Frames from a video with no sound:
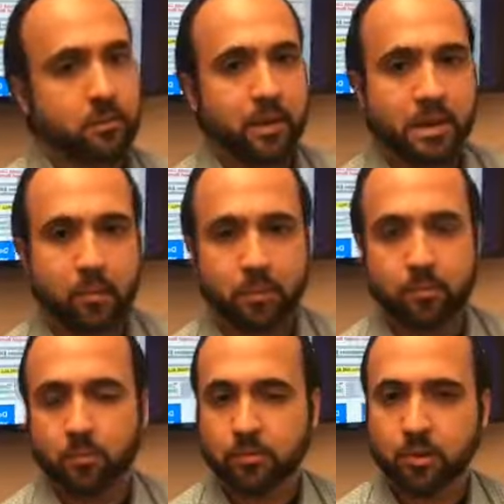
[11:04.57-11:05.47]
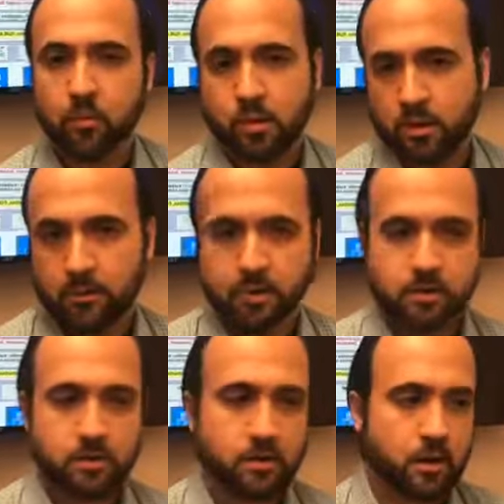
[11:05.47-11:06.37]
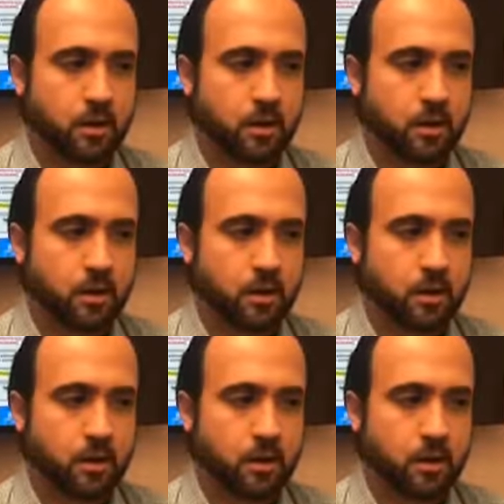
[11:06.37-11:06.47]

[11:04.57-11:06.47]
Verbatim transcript: it may not be people say, well, I'm in,